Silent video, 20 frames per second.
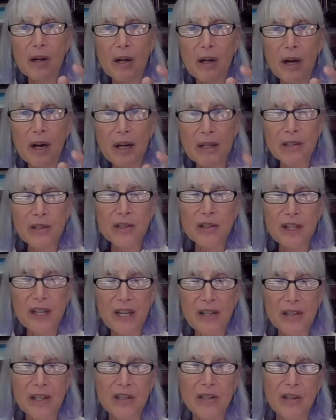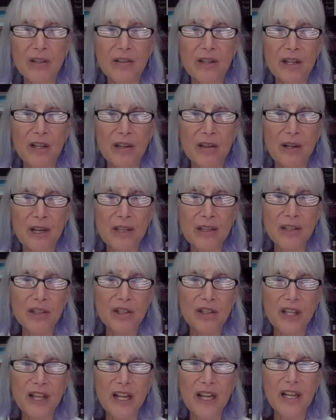understand that your
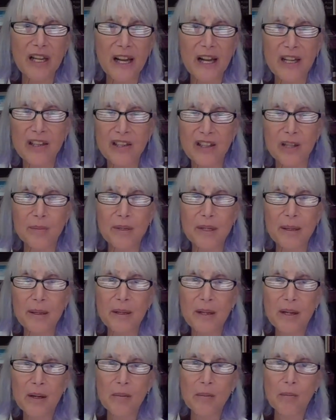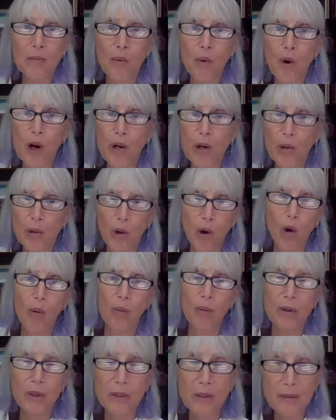understanding has to be more
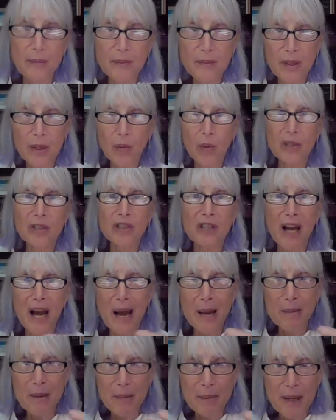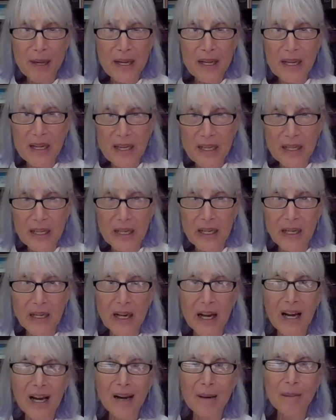global. What time am I eating?
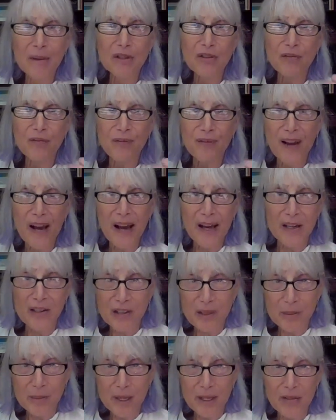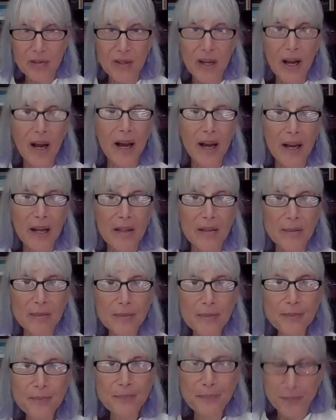How much fat is in my diet?
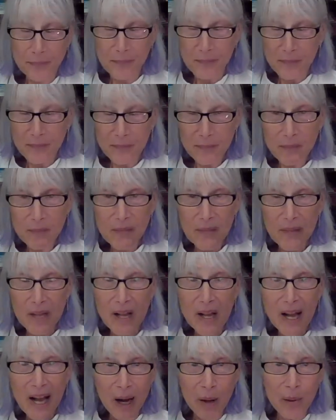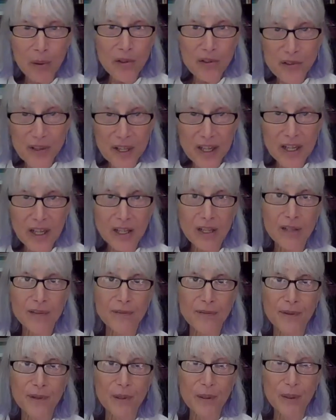How acidic are the
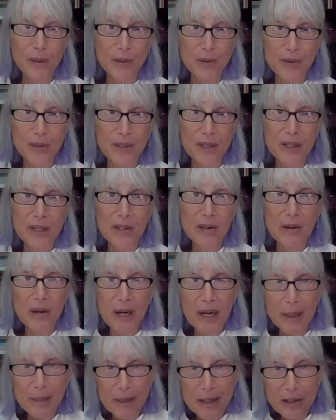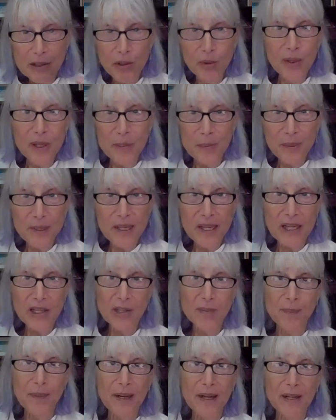foods? Am I doing
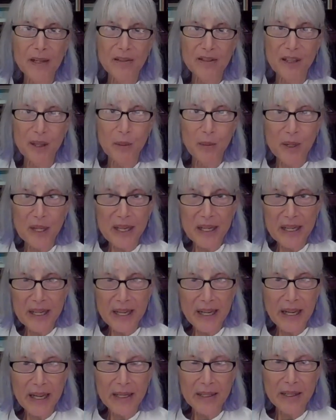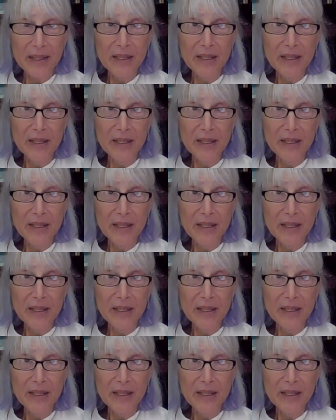pH balancing when I can?